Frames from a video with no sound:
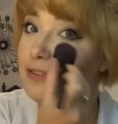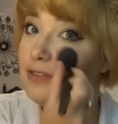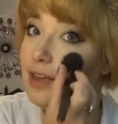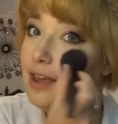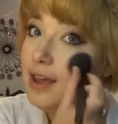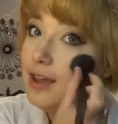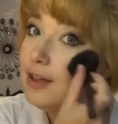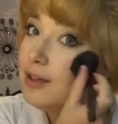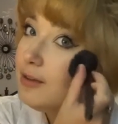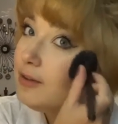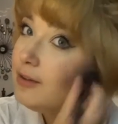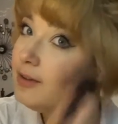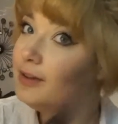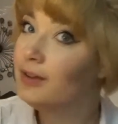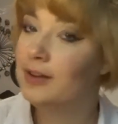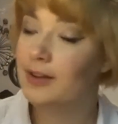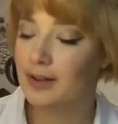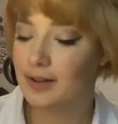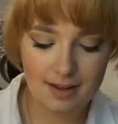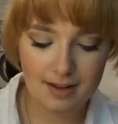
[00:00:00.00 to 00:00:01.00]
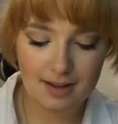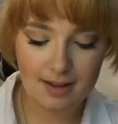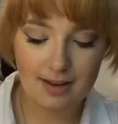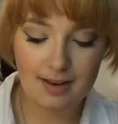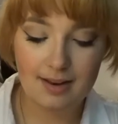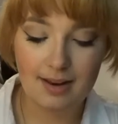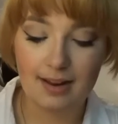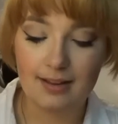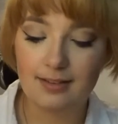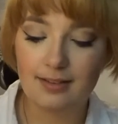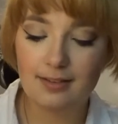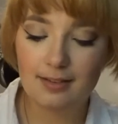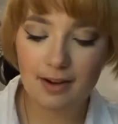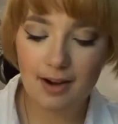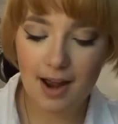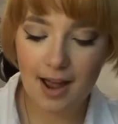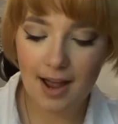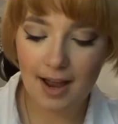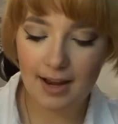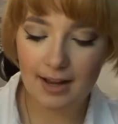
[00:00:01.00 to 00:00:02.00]
like. Next is our
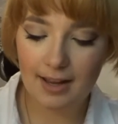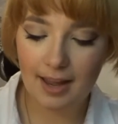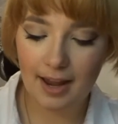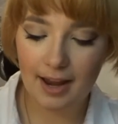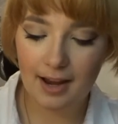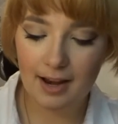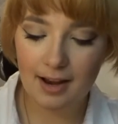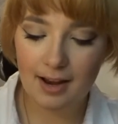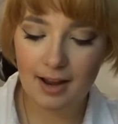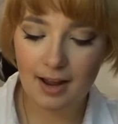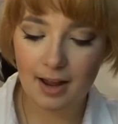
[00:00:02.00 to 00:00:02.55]
highlight.